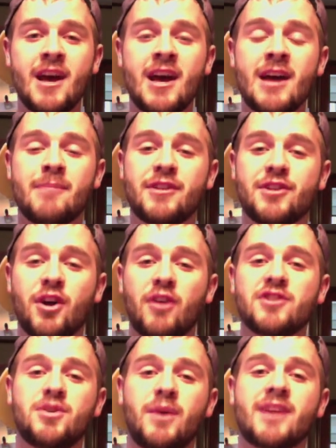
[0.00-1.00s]
but
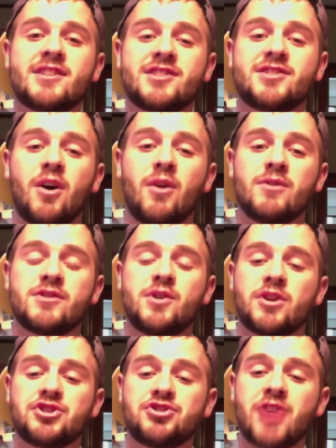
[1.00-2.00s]
those who had stones, who
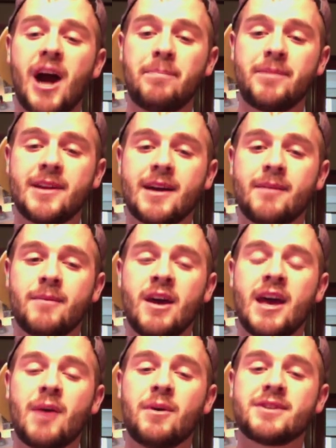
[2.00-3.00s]
were dropping them,
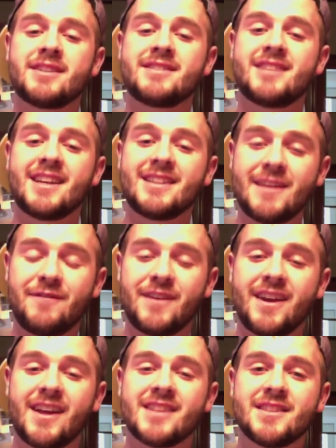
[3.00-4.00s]
it was the
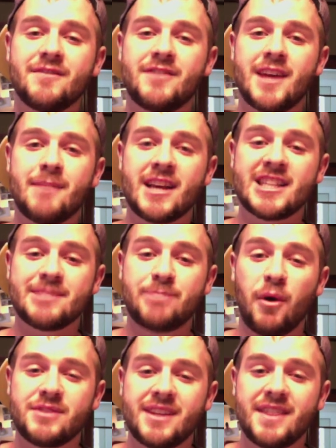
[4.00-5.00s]
significance of them
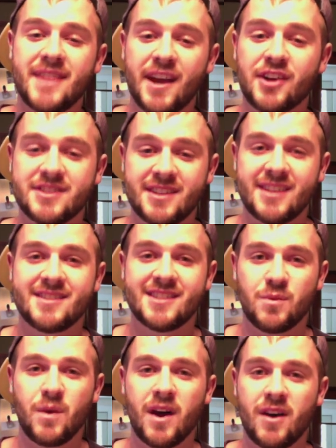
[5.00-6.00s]
exposing their sins as
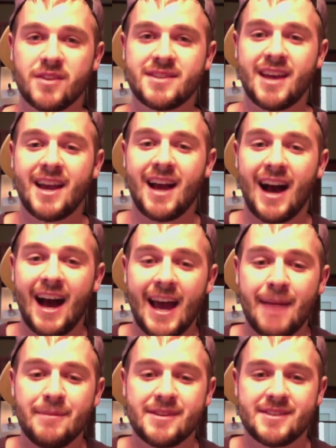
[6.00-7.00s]
well, saying, I
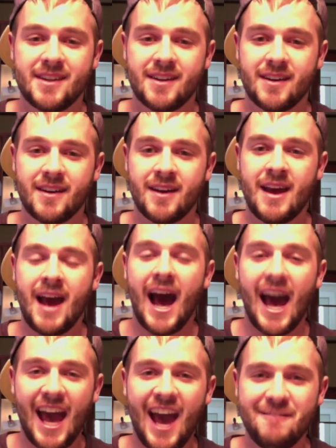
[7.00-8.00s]
am a sinner.
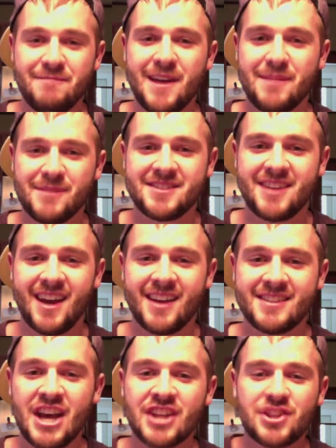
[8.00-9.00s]
I have made mistakes.
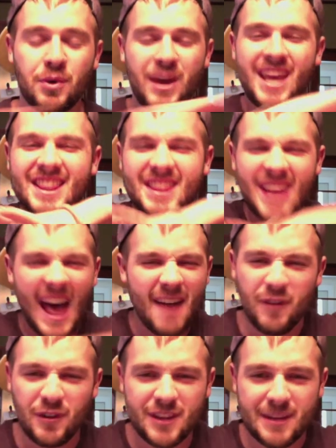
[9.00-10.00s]
So he
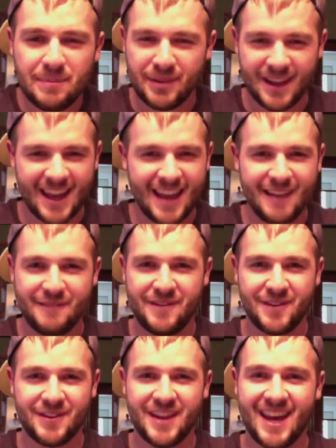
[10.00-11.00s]
leveled the playing
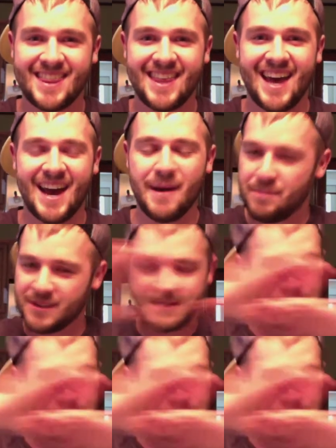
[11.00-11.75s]
field like that. Just